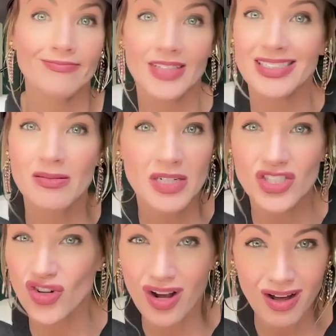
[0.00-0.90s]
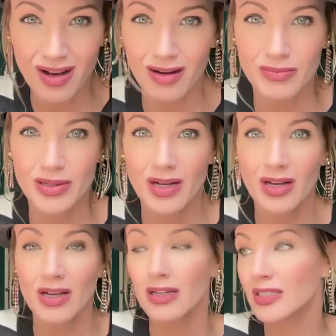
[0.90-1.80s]
That's not my job.
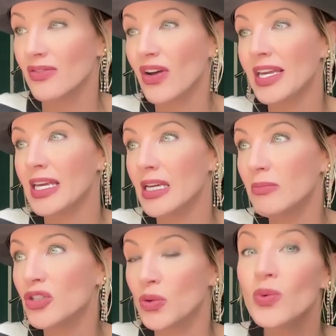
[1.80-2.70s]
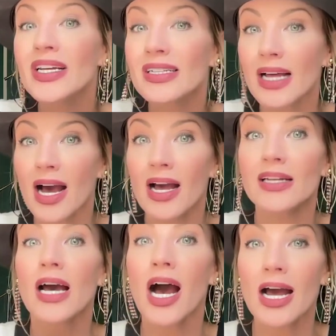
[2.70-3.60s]
Because if I keep doing
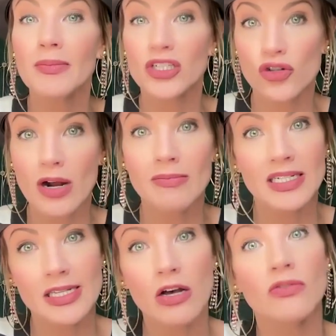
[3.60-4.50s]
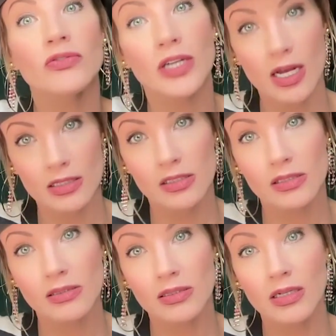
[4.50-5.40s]
that, I'm going to drive myself
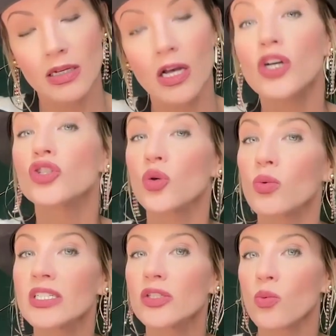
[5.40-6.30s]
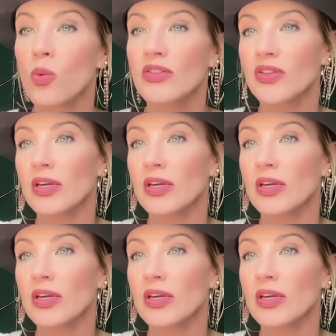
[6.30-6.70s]
nuts. So what is the one